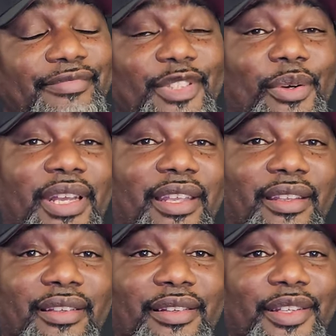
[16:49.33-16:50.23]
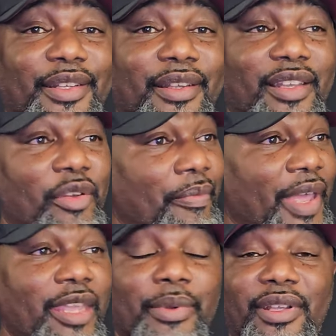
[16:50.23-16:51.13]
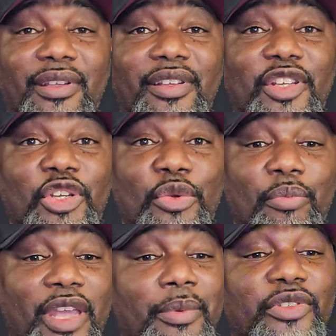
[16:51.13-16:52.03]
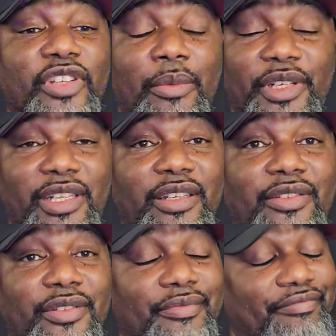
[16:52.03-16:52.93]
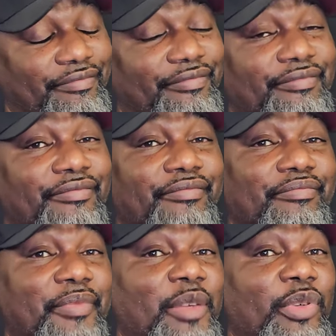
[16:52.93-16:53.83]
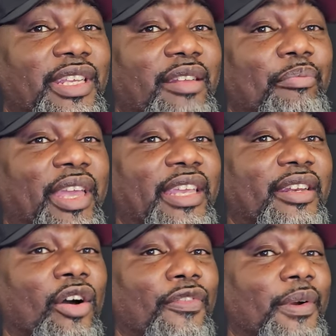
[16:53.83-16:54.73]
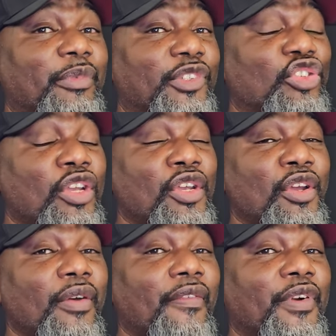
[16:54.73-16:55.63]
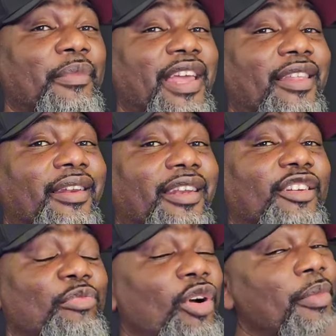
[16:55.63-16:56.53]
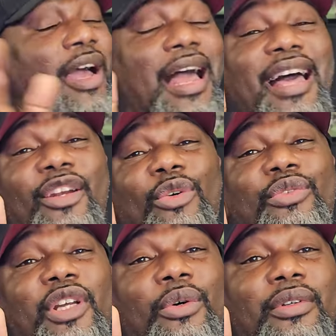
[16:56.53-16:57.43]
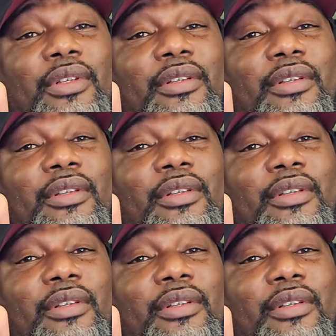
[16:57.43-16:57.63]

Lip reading: So, hey, maybe some of these people get paid off from the athletic department. I don't know.